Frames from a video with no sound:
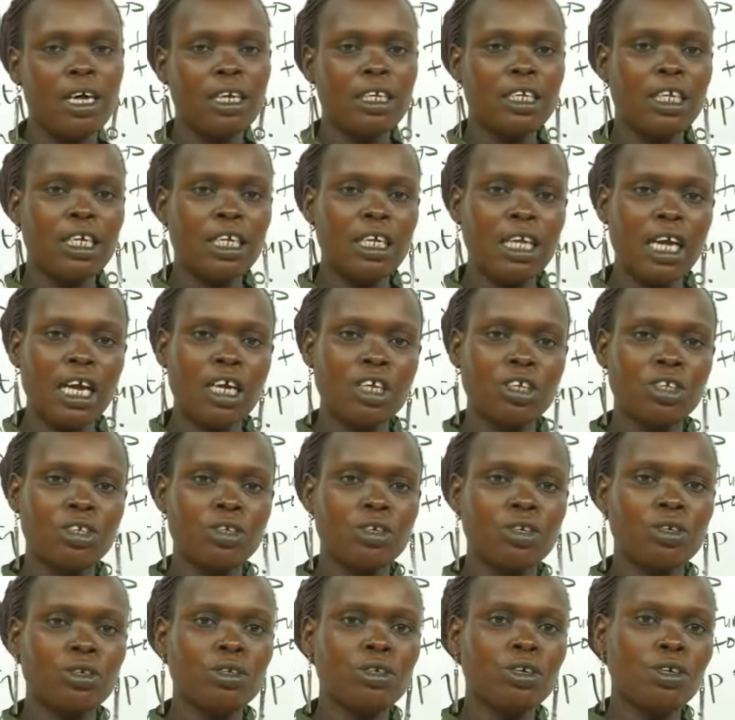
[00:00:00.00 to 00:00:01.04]
the
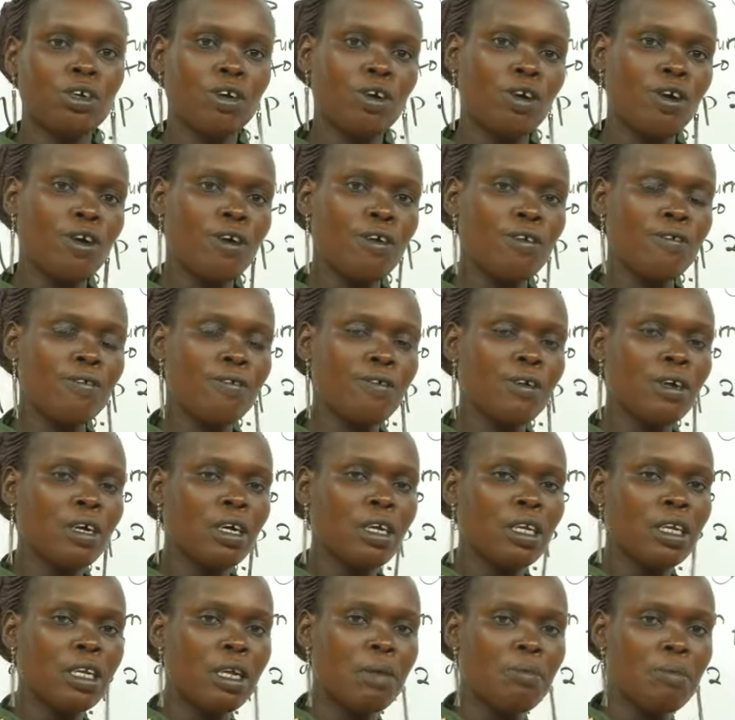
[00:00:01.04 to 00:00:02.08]
reaction of
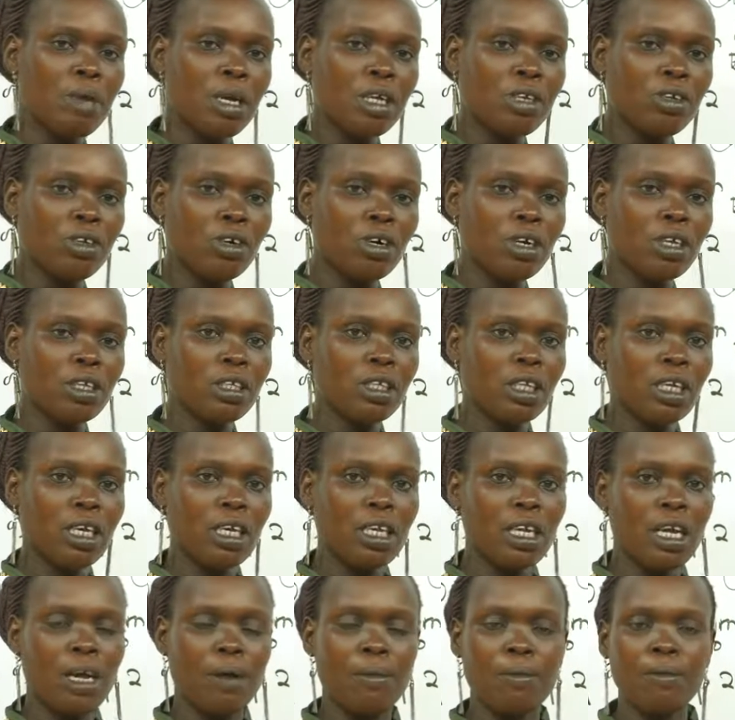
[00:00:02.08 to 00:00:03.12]
the metals,
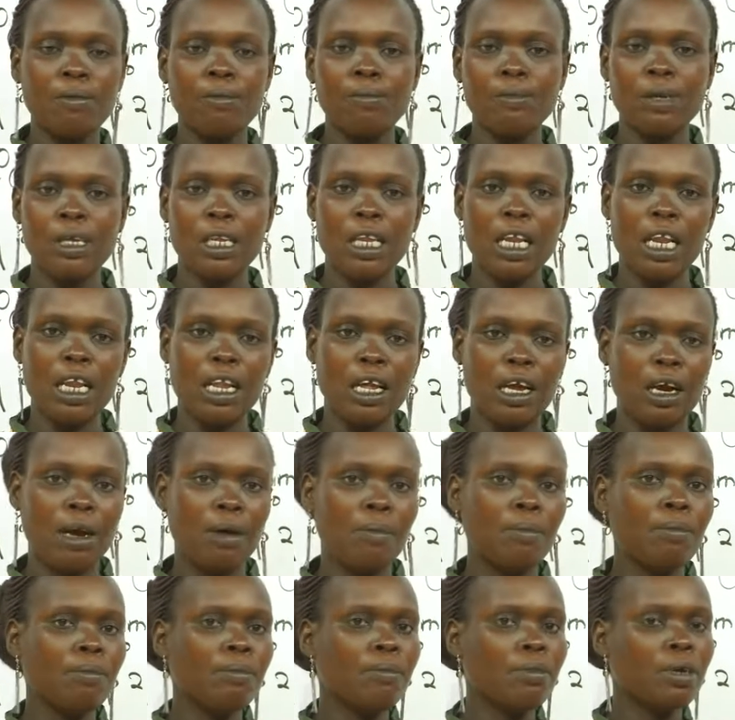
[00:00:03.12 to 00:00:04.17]
either
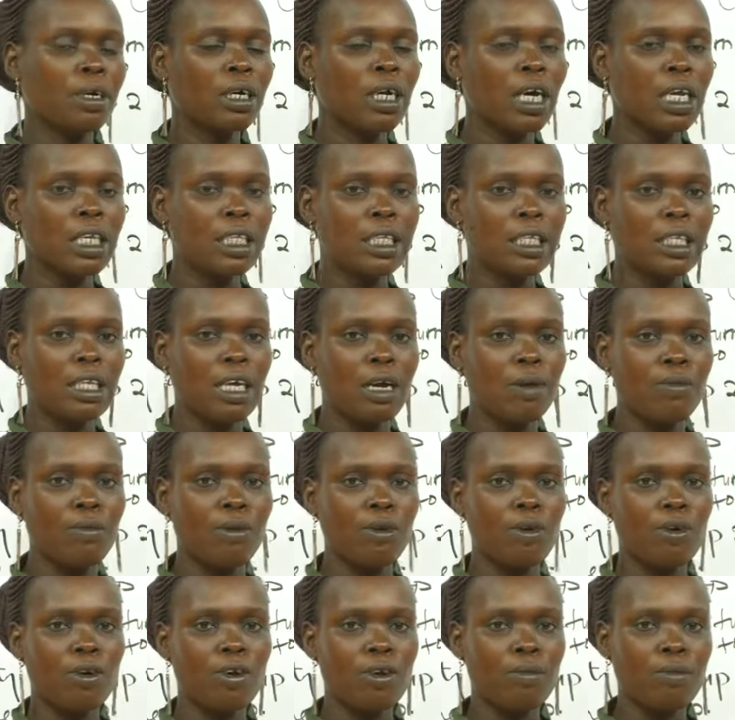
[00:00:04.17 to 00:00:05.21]
beryllium, calcium
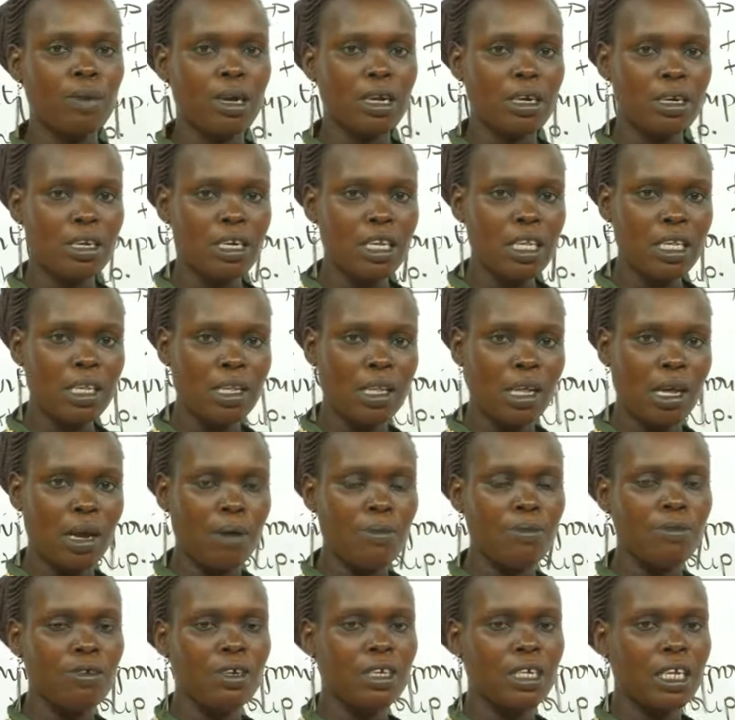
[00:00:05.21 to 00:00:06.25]
or
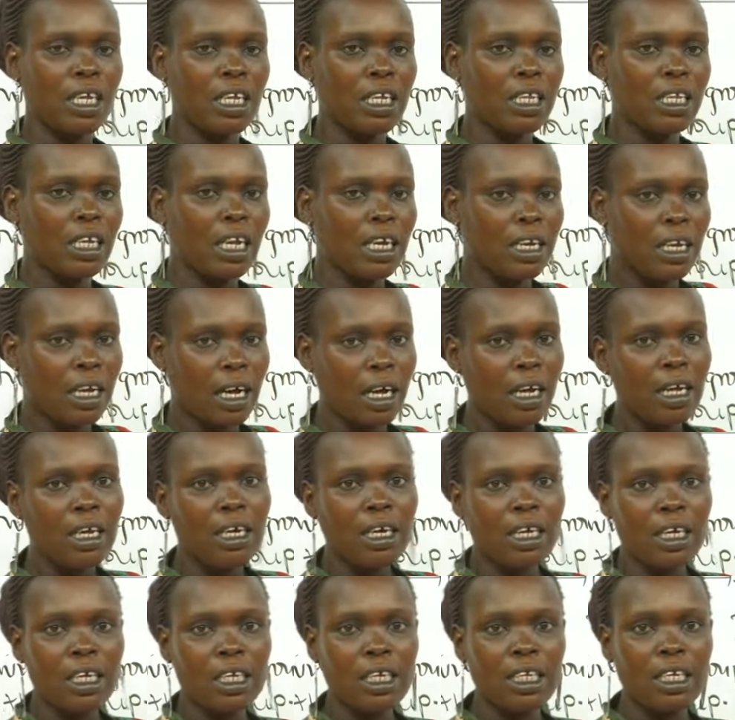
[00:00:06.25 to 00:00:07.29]
magnesium, with any other
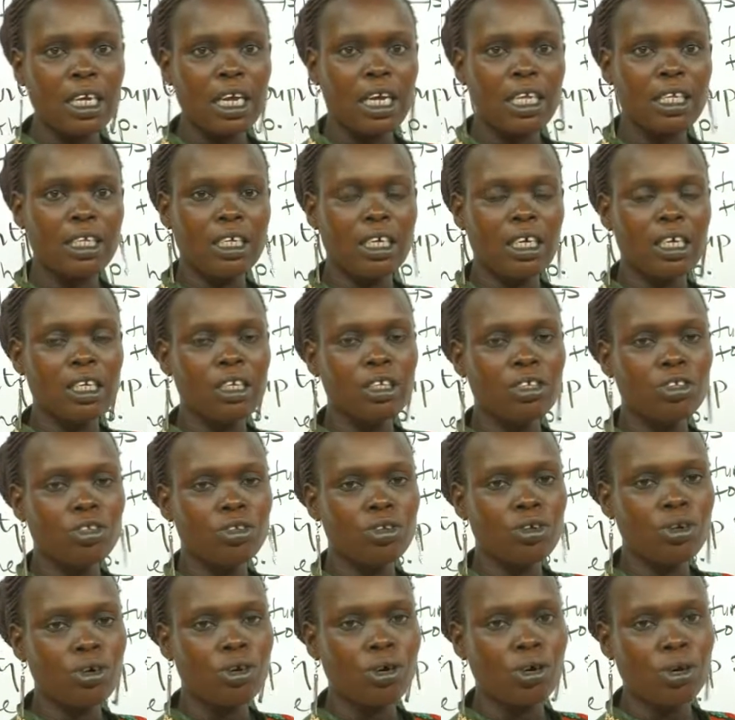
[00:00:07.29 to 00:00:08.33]
reagent
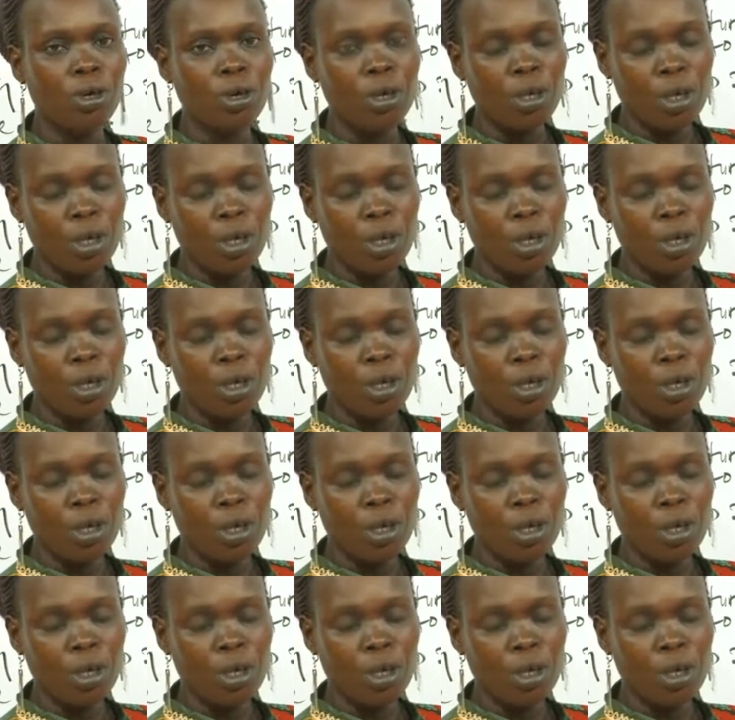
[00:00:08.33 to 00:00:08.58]
so